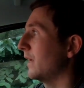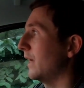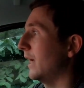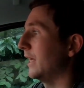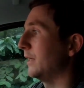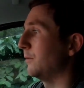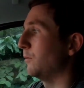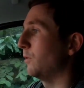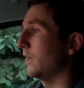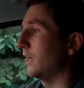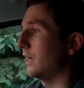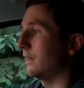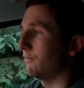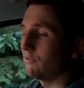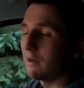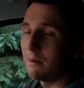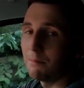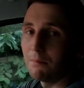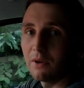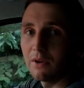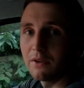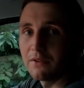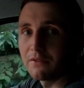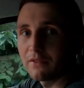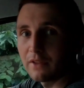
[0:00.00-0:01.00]
Anyway, I'm
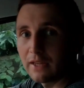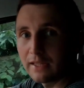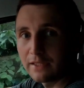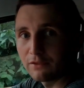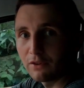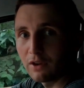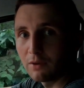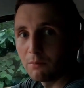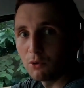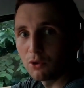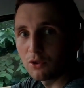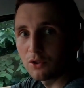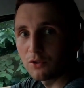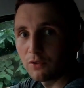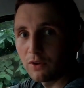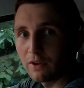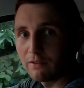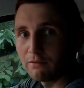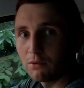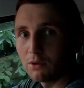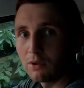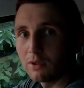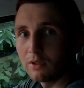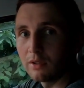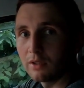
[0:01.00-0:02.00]
rambling. Thanks very much for
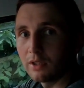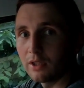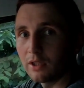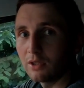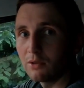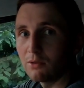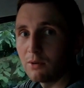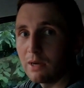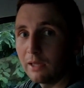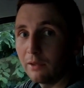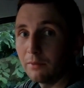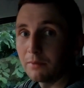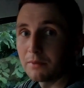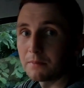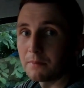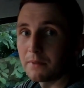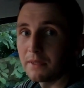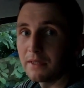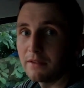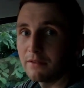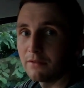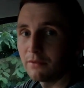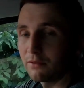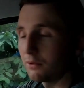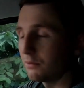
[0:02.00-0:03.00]
everyone who helps
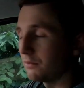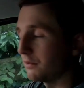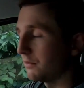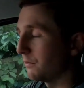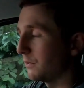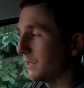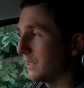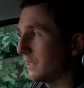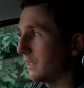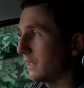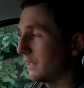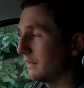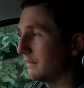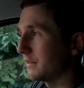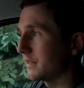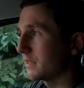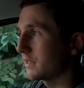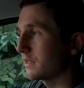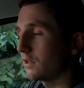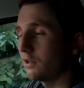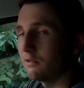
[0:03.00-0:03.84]
me through the weekend.